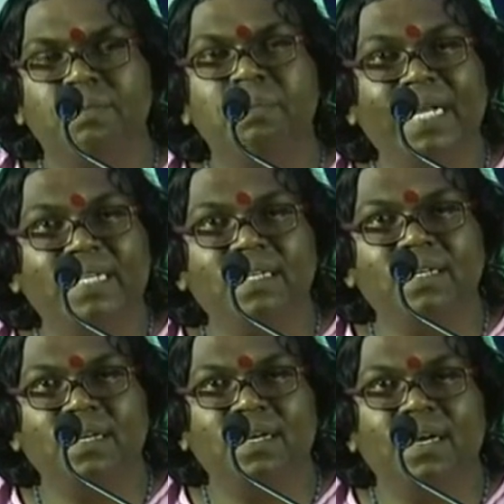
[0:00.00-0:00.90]
But
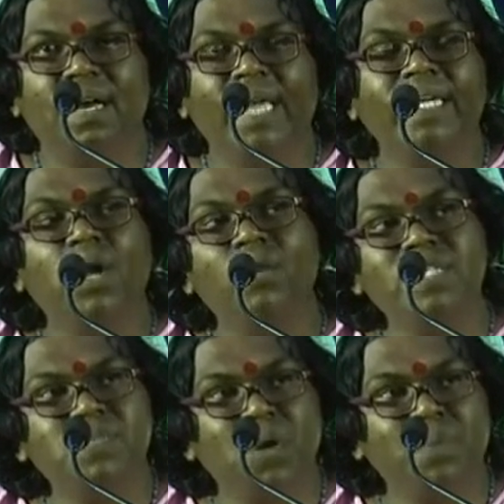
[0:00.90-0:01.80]
I can
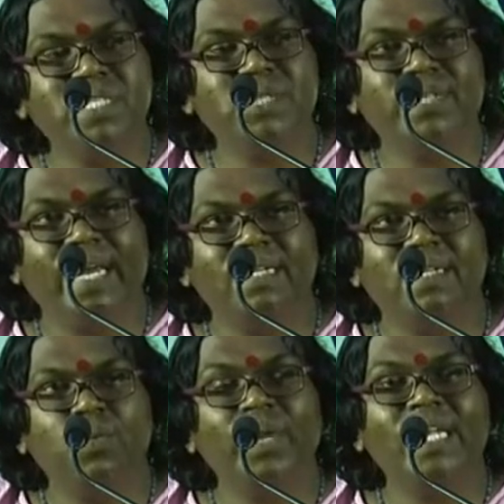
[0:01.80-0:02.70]
always promise you
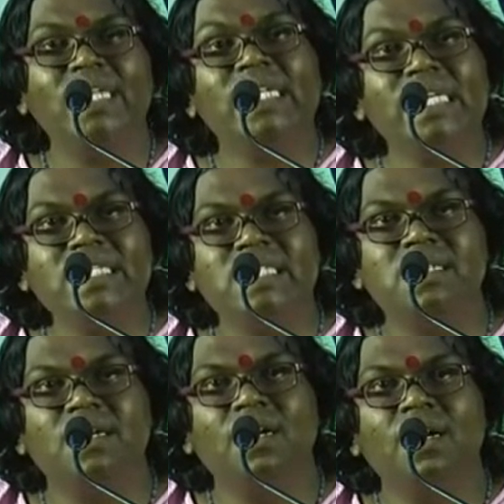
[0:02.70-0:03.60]
that we can at
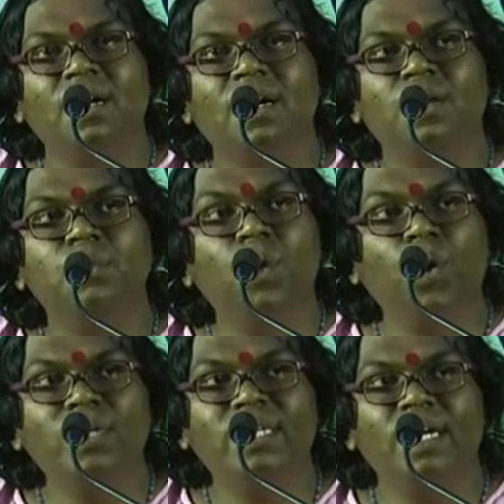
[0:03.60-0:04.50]
least
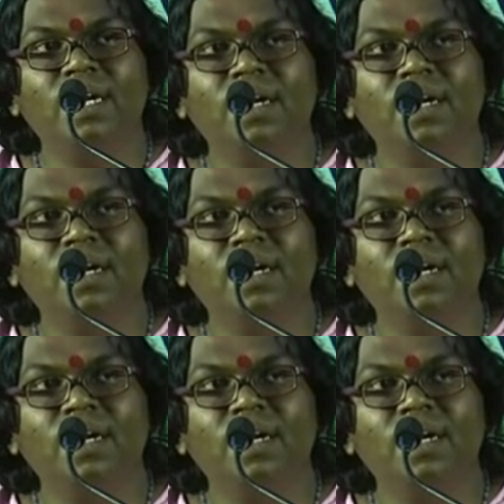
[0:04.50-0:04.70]
mold